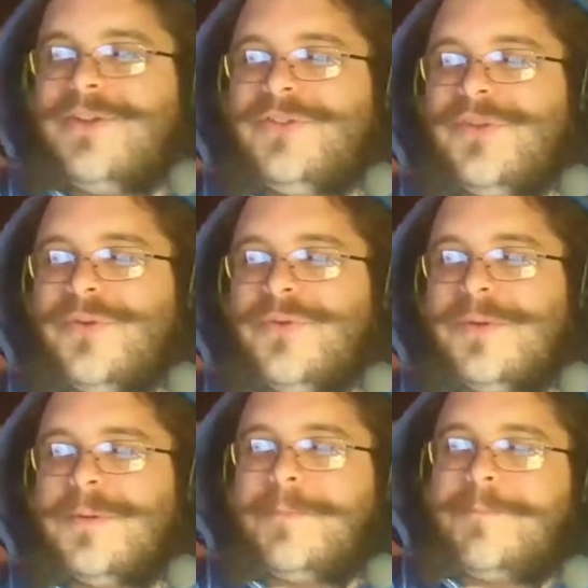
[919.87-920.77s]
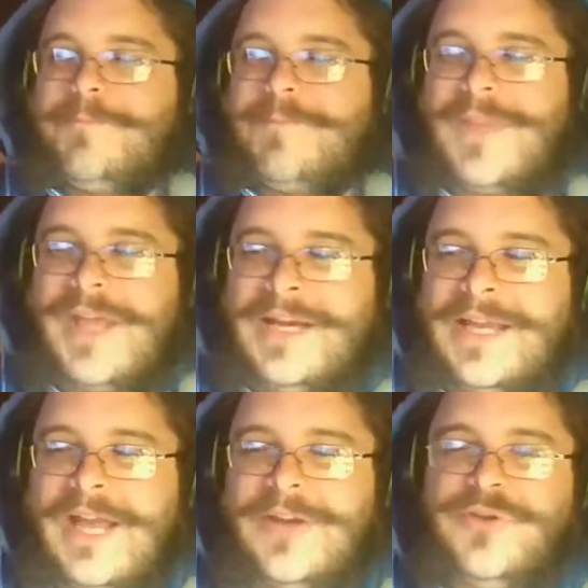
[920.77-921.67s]
So
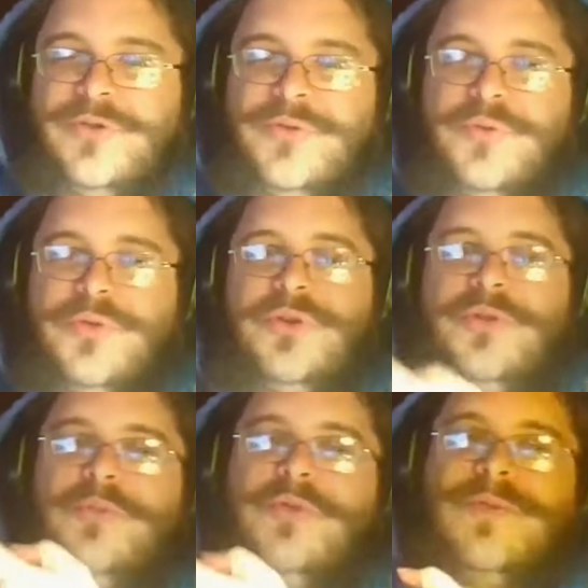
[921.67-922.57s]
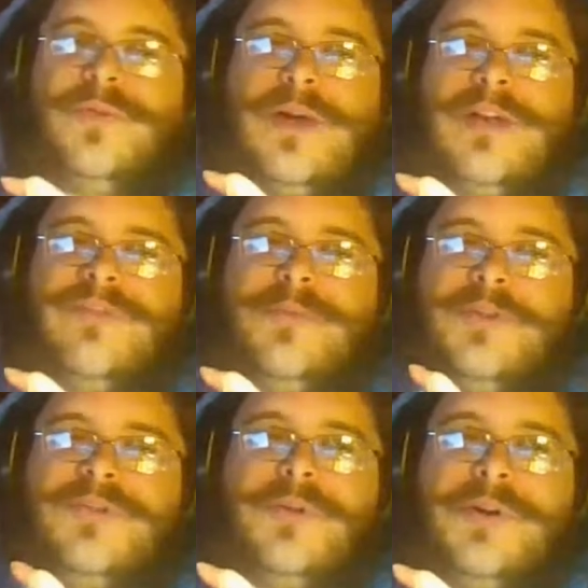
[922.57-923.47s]
again, you move away from
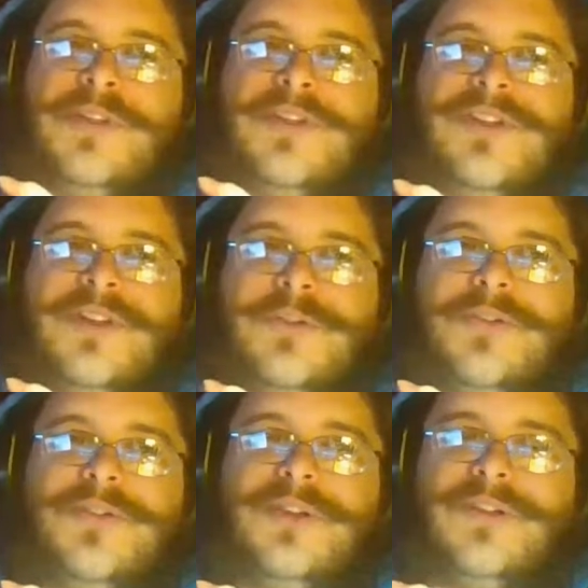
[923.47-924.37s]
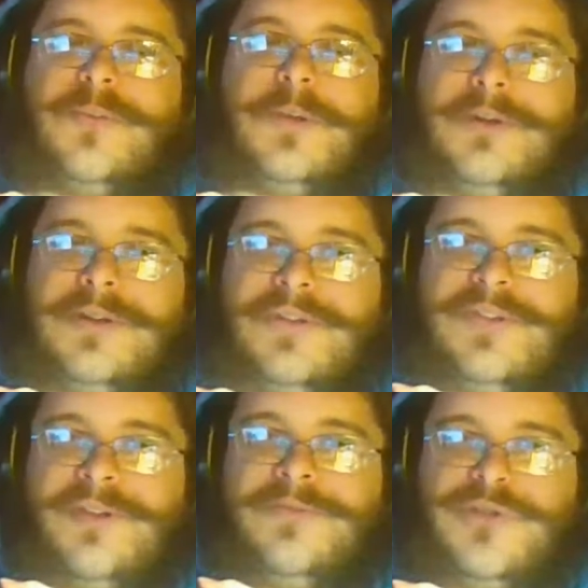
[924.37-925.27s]
a story that centers the experience
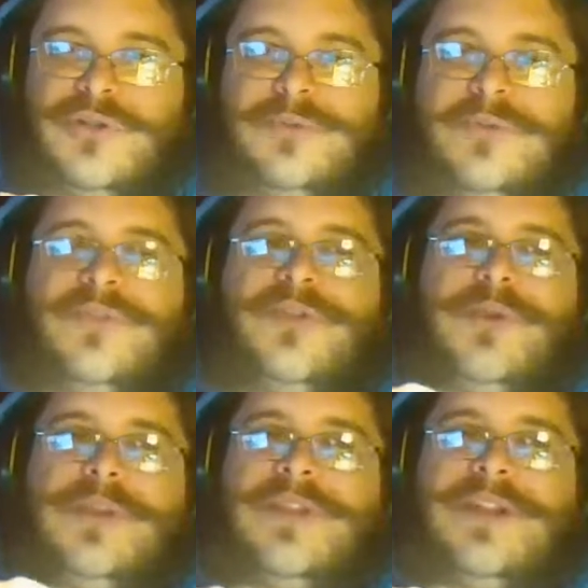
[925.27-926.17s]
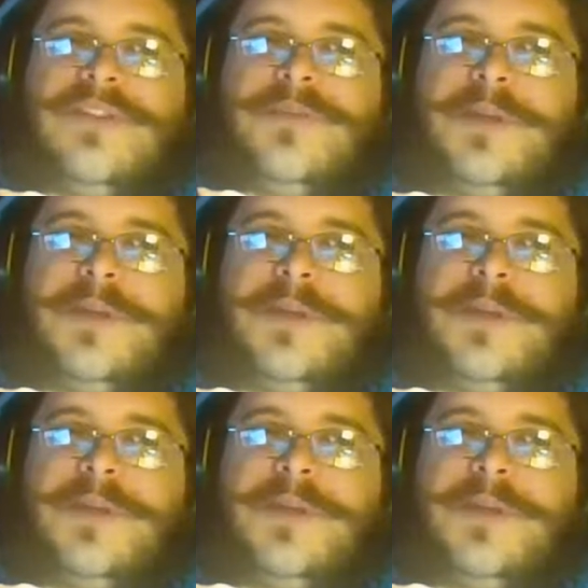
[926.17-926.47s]
of Jews to one that